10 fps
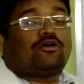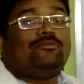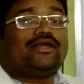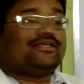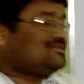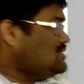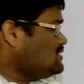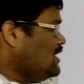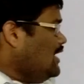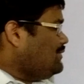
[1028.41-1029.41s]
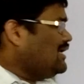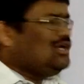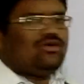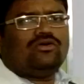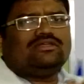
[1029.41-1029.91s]
Complicated in the sense,
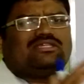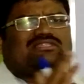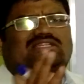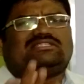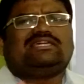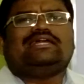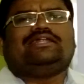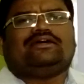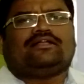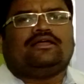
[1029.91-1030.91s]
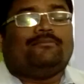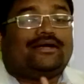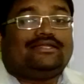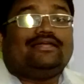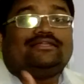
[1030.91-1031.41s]
till now just a single layer,
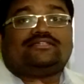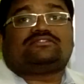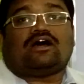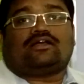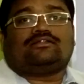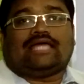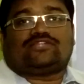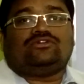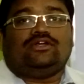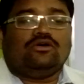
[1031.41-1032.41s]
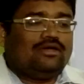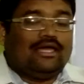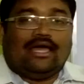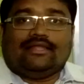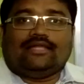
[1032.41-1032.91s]
but here they start. Actually,
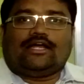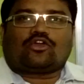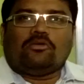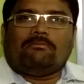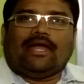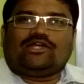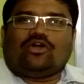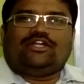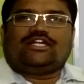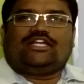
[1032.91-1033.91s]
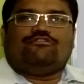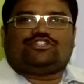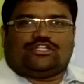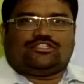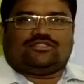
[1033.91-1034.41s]
they undergo mitotic
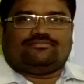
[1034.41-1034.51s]
divisions.